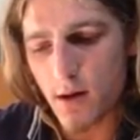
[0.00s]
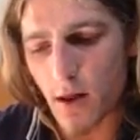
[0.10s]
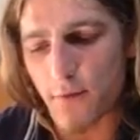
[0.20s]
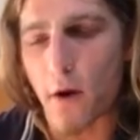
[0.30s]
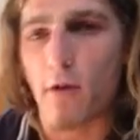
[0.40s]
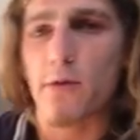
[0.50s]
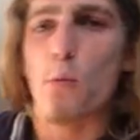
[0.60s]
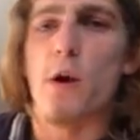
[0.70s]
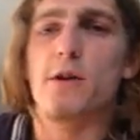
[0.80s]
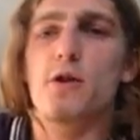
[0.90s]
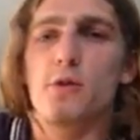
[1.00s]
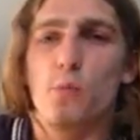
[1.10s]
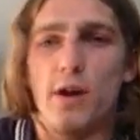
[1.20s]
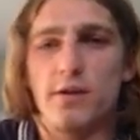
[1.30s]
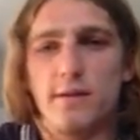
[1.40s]
As far as when
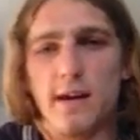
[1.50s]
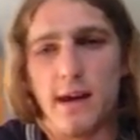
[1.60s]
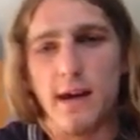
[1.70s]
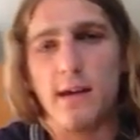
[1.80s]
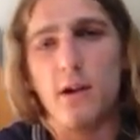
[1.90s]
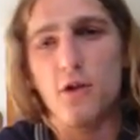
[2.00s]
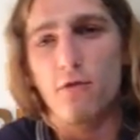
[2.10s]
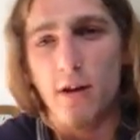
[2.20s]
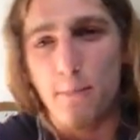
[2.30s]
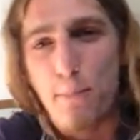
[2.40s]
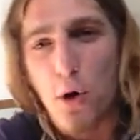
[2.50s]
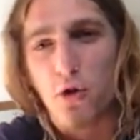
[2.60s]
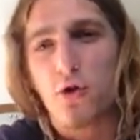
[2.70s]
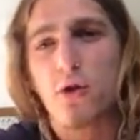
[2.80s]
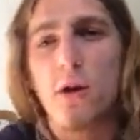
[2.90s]
you dig in and you really
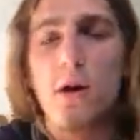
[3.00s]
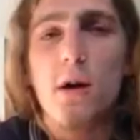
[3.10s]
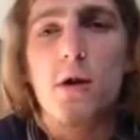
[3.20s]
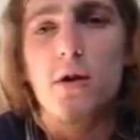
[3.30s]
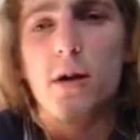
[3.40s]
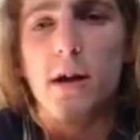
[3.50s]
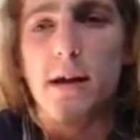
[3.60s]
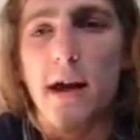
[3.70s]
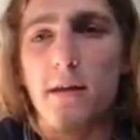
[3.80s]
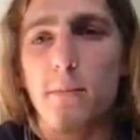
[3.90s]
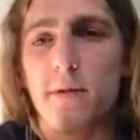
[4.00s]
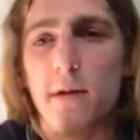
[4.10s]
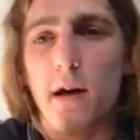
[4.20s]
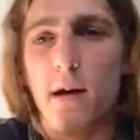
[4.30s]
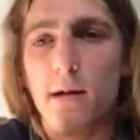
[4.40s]
push, you can get them
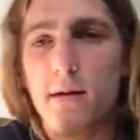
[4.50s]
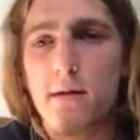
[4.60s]
to